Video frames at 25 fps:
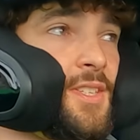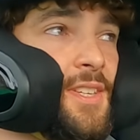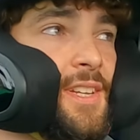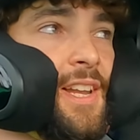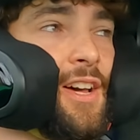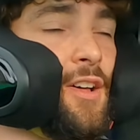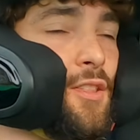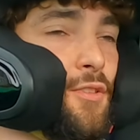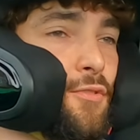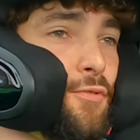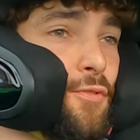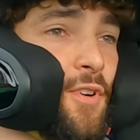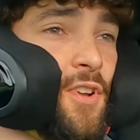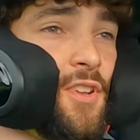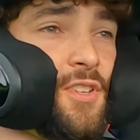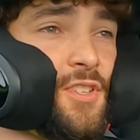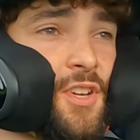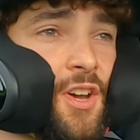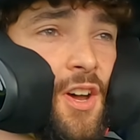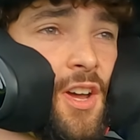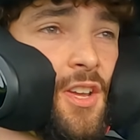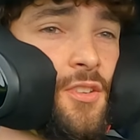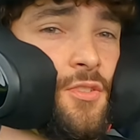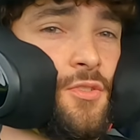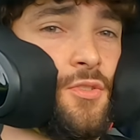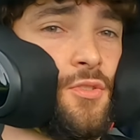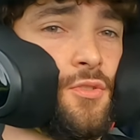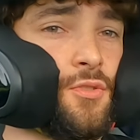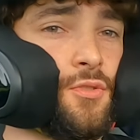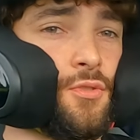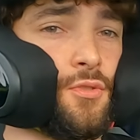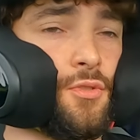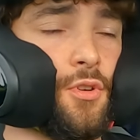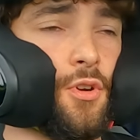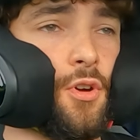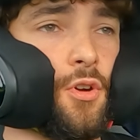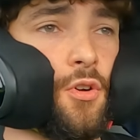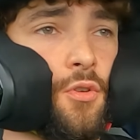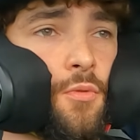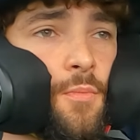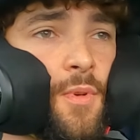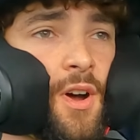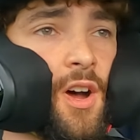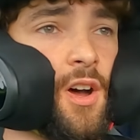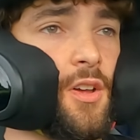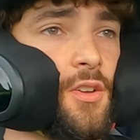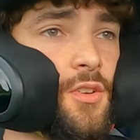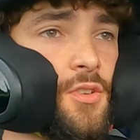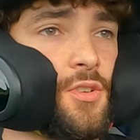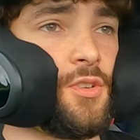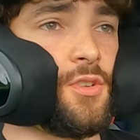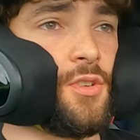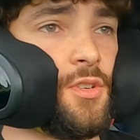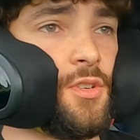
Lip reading: Out the front tyres so much,